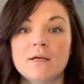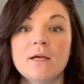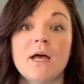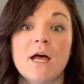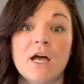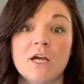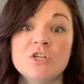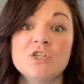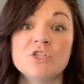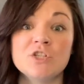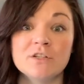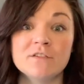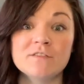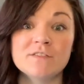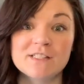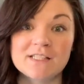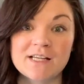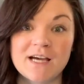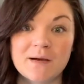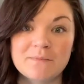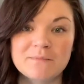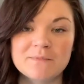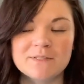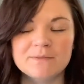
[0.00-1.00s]
I should have
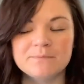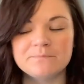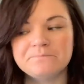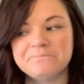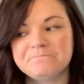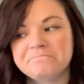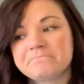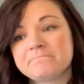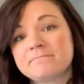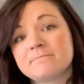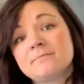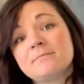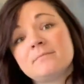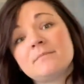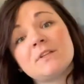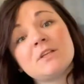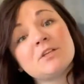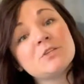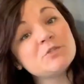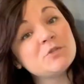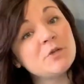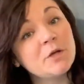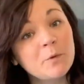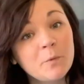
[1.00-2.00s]
stopped.
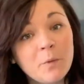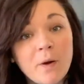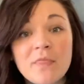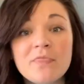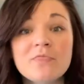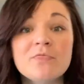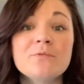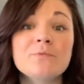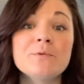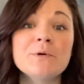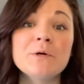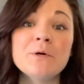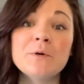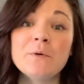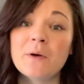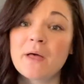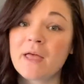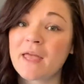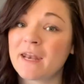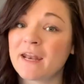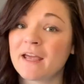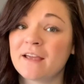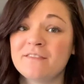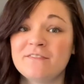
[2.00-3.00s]
So I went through
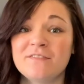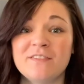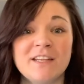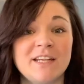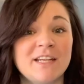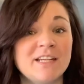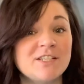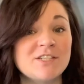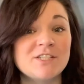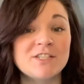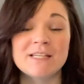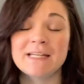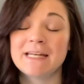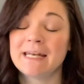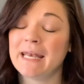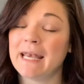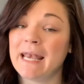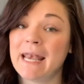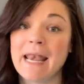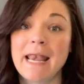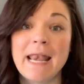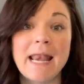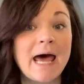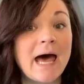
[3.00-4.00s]
and I finished.
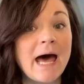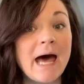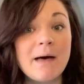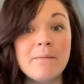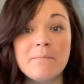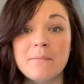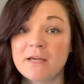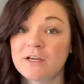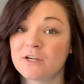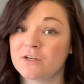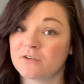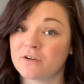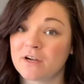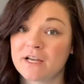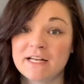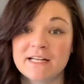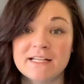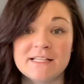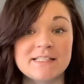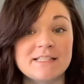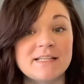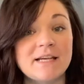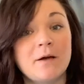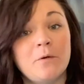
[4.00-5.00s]
Not my
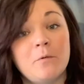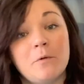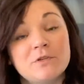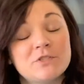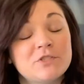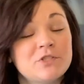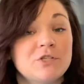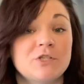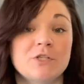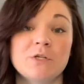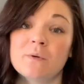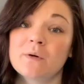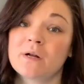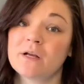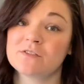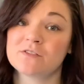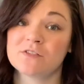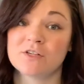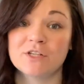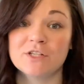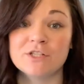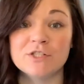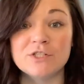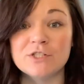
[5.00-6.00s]
greatest. I wasn't sure what I was
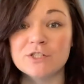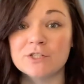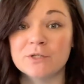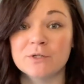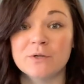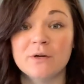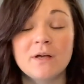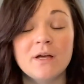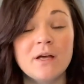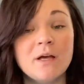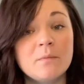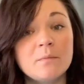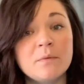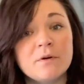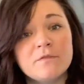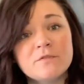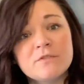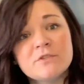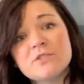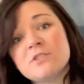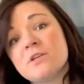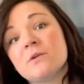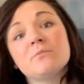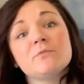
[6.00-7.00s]
going to do. But
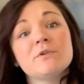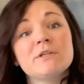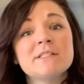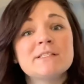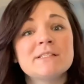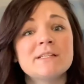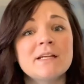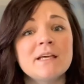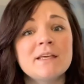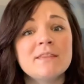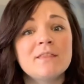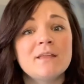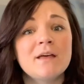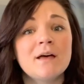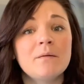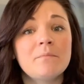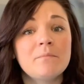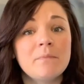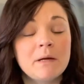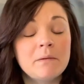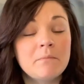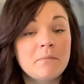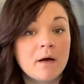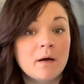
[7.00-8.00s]
for some reason I thought
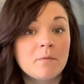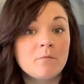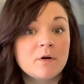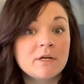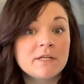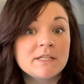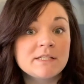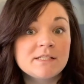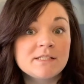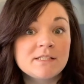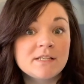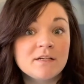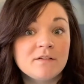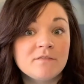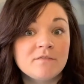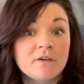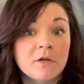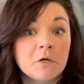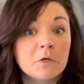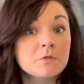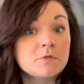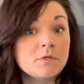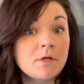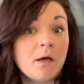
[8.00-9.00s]
my mom wanted stick
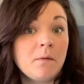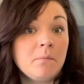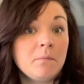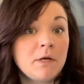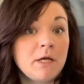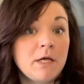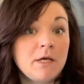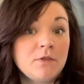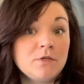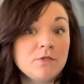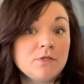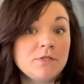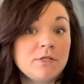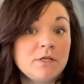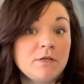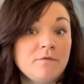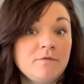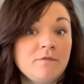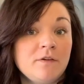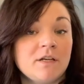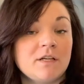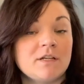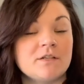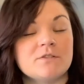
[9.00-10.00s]
figures. I'm going to add the stick
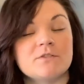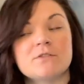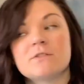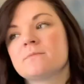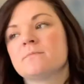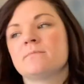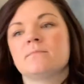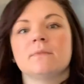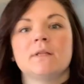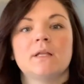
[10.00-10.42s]
figures.